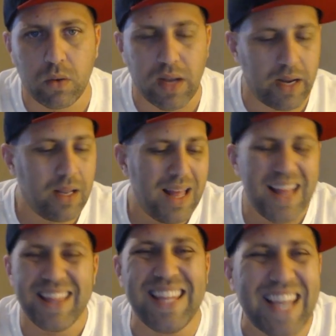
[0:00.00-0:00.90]
Okay?
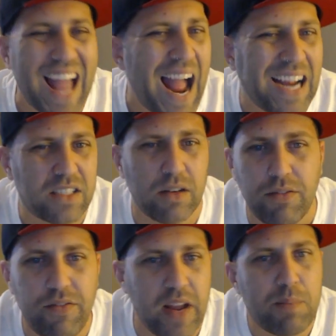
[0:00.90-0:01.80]
The act
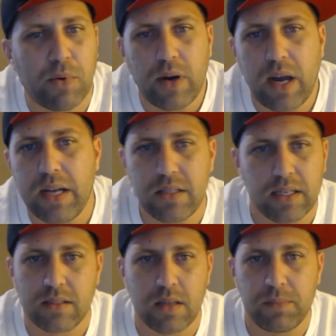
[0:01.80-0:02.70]
of
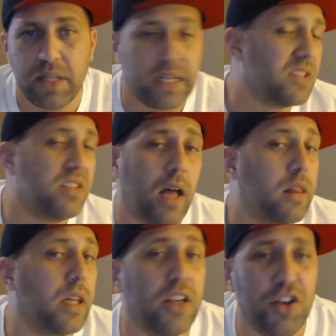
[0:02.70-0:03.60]
vaporizing something is
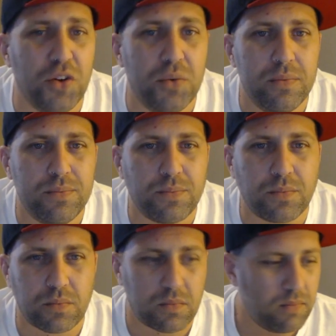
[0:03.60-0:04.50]
nothing new.
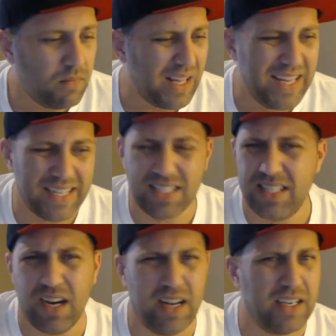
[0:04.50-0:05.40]
It's
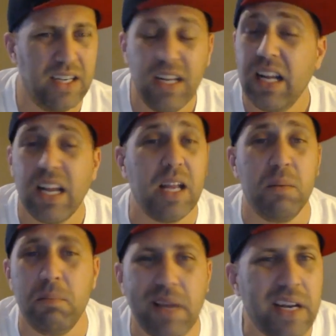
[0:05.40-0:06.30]
done
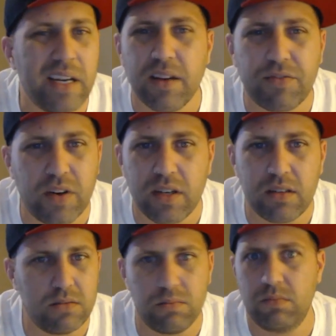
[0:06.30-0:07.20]
in many different
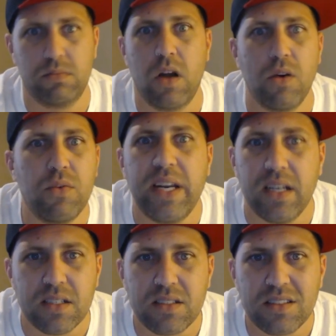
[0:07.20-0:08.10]

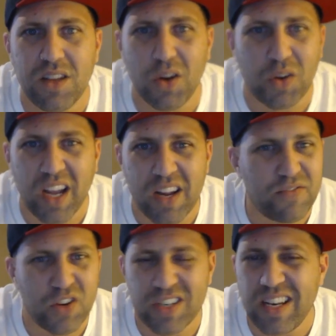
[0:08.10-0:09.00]
arenas, okay,
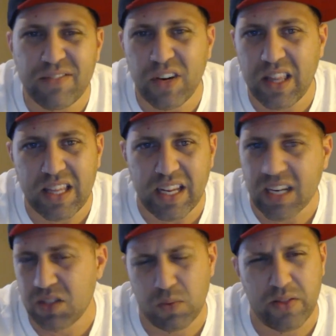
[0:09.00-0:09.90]
for different
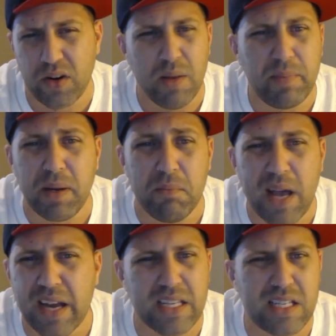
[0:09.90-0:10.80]
things, whether it be
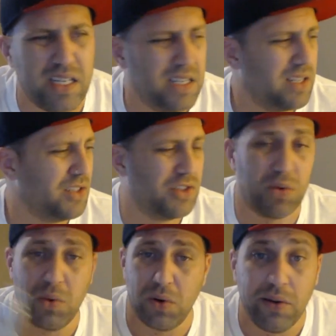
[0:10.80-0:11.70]

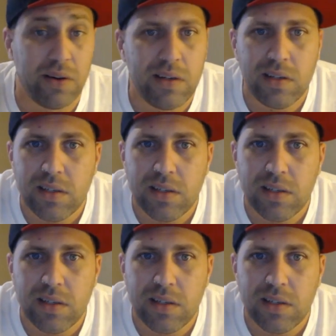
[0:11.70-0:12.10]
medicines or